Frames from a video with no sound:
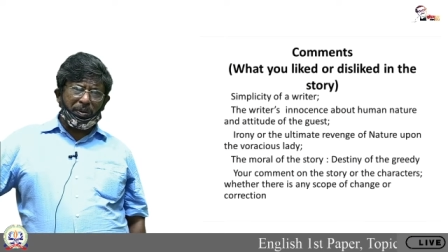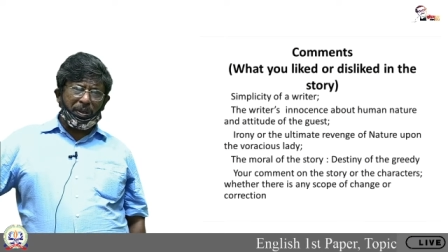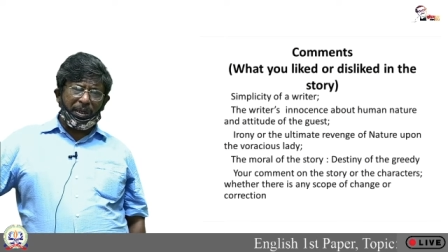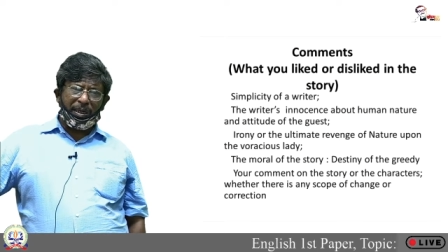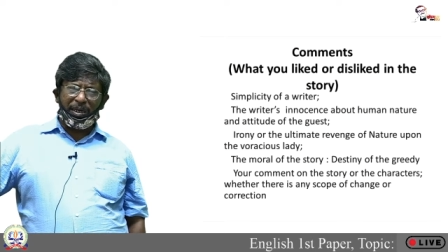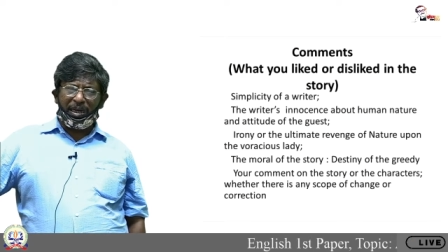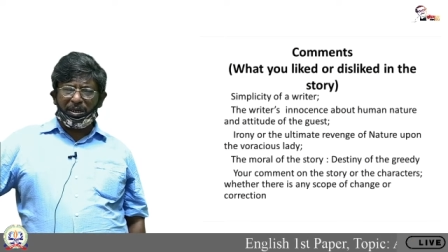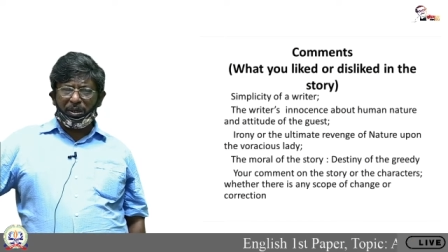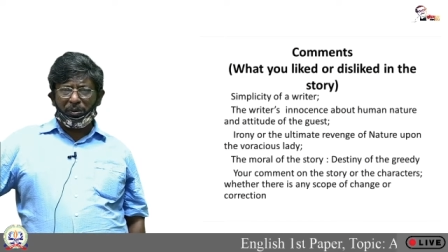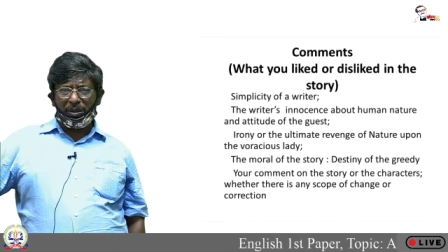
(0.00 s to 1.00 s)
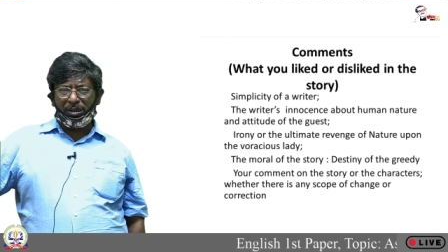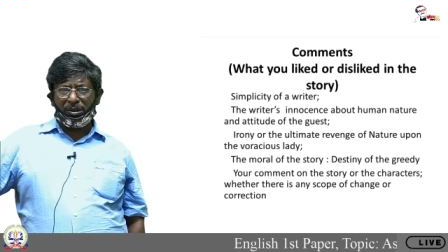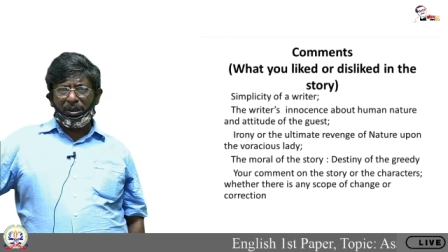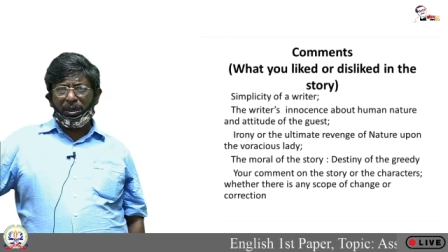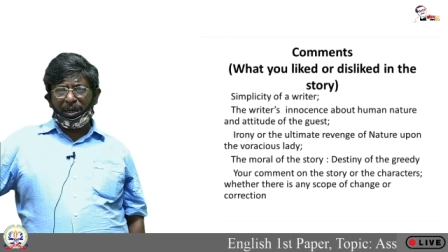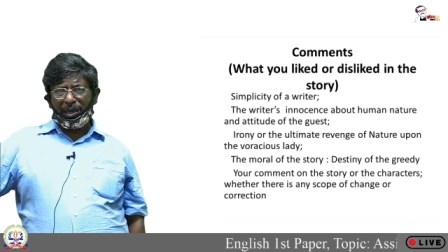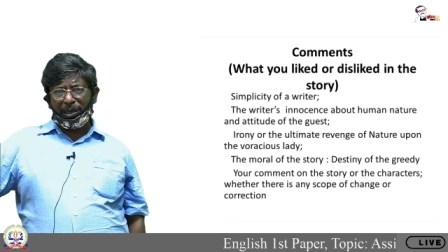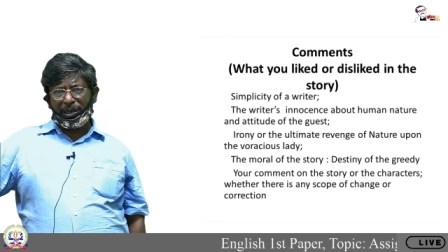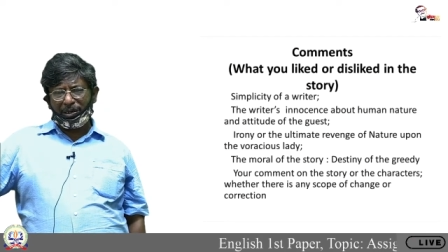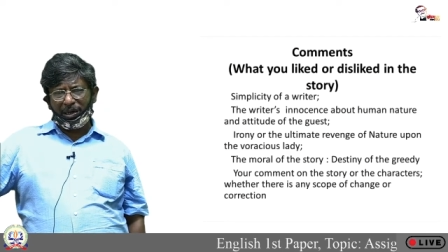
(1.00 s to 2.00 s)
a lady with a
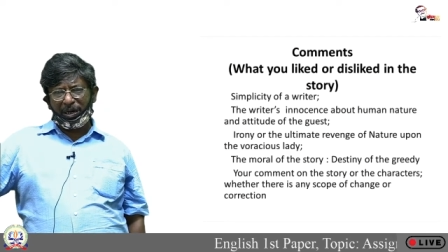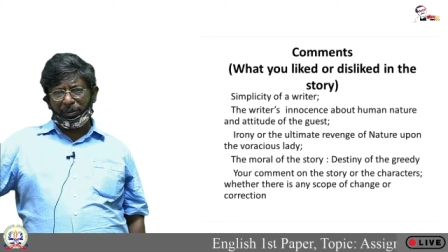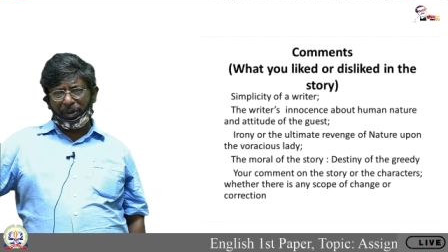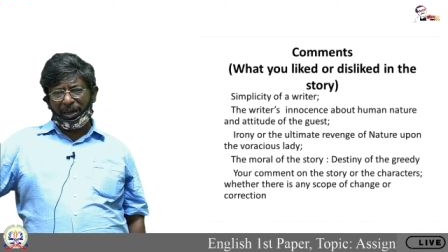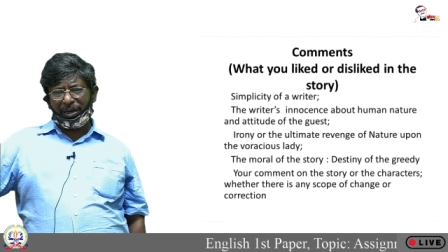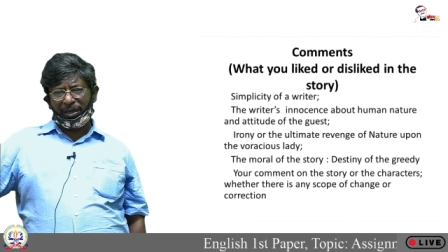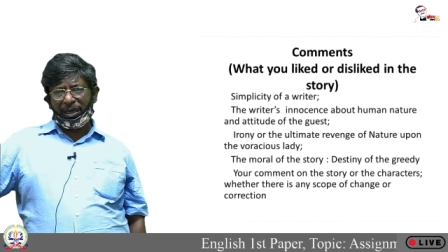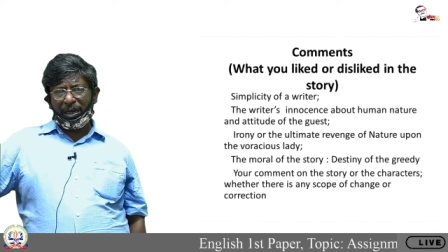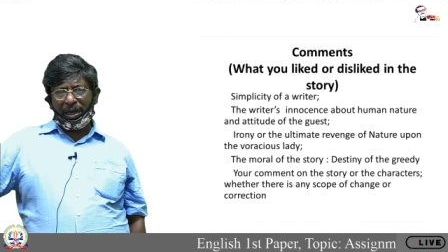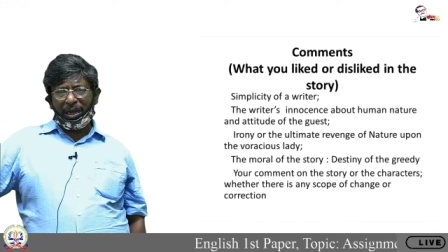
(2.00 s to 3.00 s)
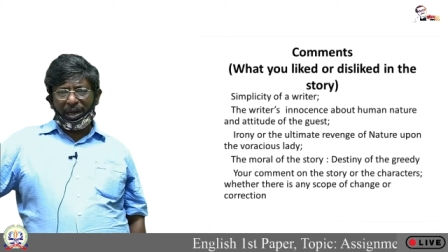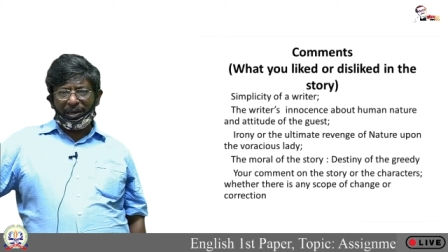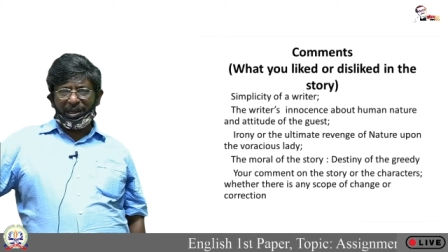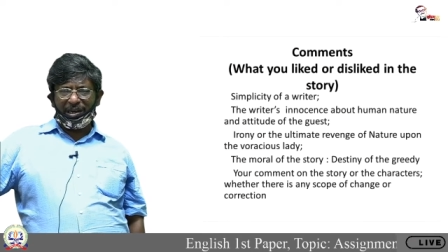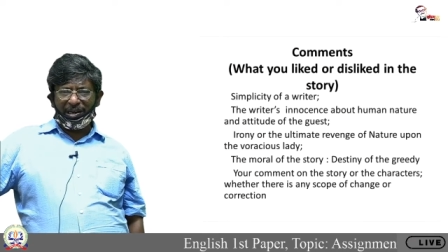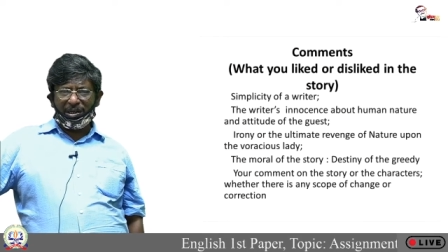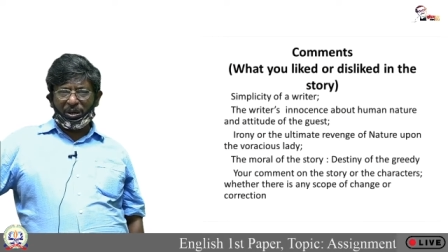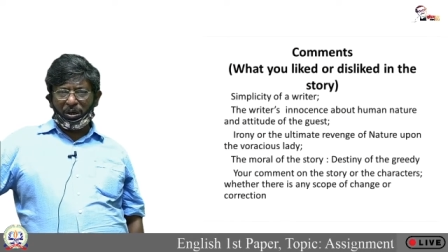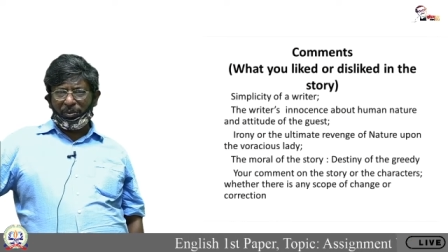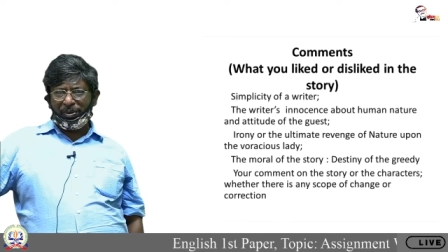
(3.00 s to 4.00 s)
great bulk, and the writer
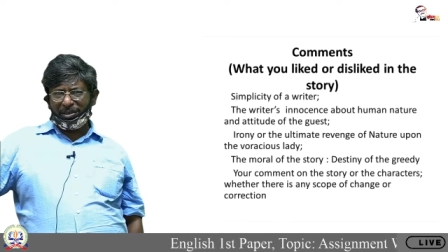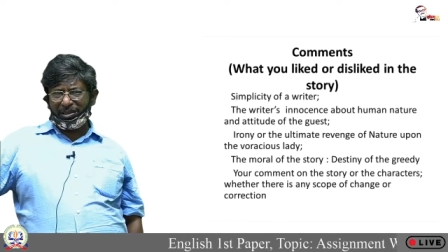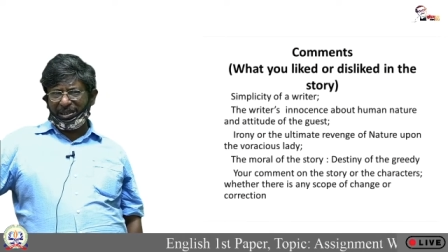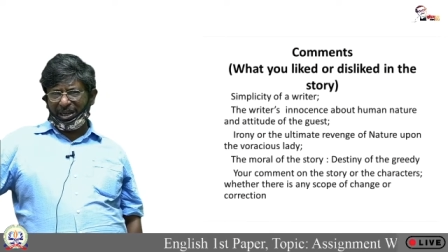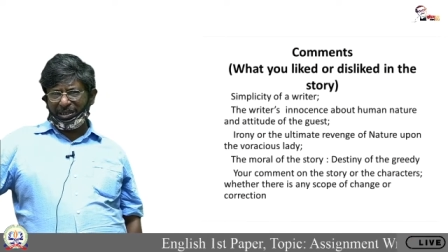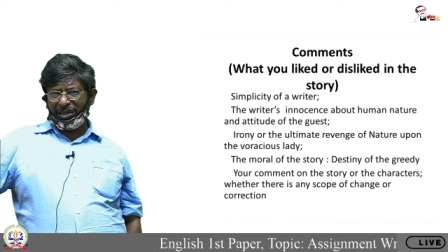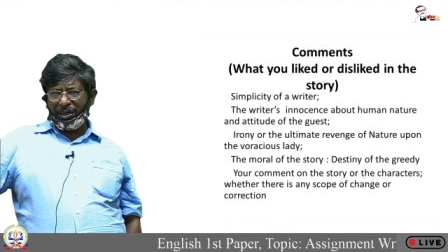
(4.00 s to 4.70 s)
comments that